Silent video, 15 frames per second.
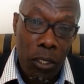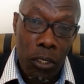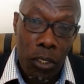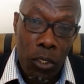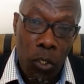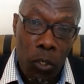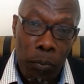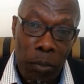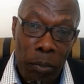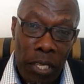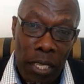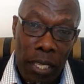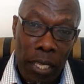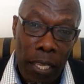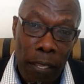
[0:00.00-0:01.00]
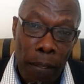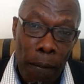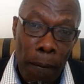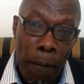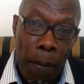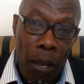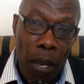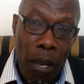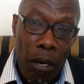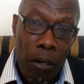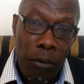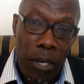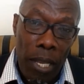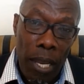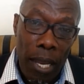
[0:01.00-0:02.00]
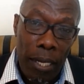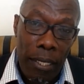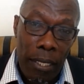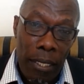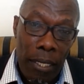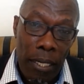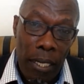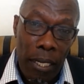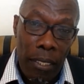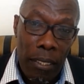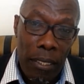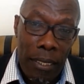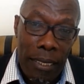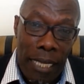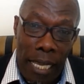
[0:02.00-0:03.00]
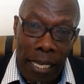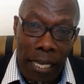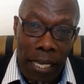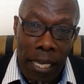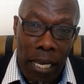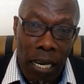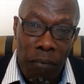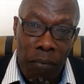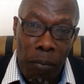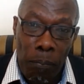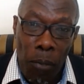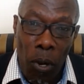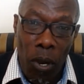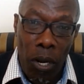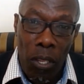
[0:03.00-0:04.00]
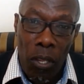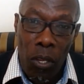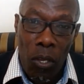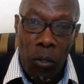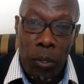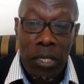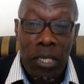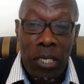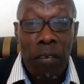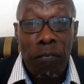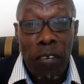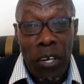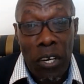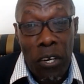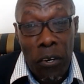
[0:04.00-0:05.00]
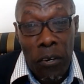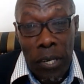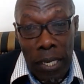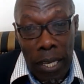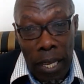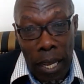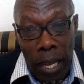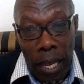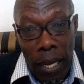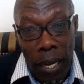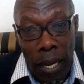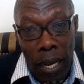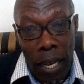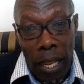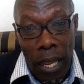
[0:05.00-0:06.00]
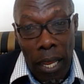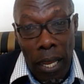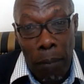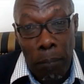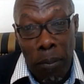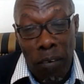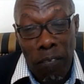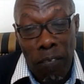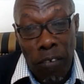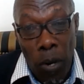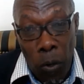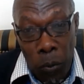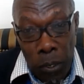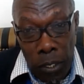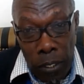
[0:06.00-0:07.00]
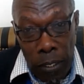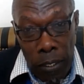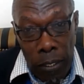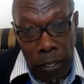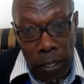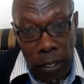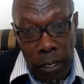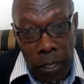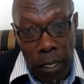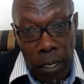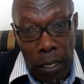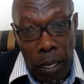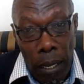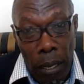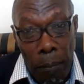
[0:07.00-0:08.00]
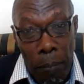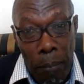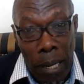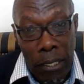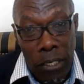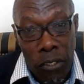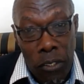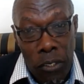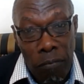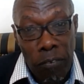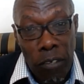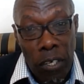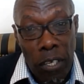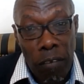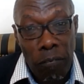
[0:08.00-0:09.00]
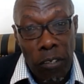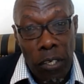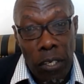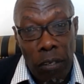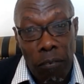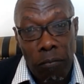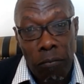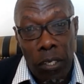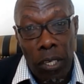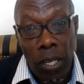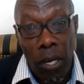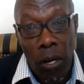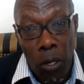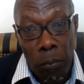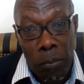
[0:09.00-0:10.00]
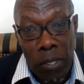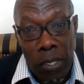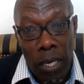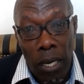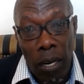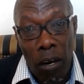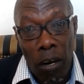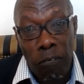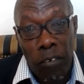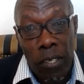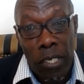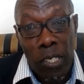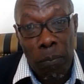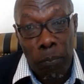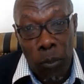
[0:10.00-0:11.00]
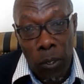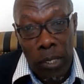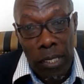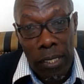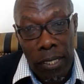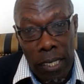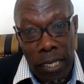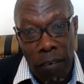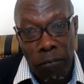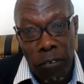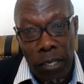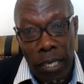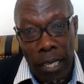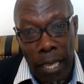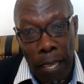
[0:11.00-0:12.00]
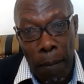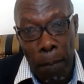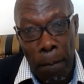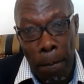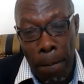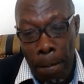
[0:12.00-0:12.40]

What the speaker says: should be thinking regarding the taking care of the ball, which is a very critical and profound mantra for the clubs or for the sport itself, for the game.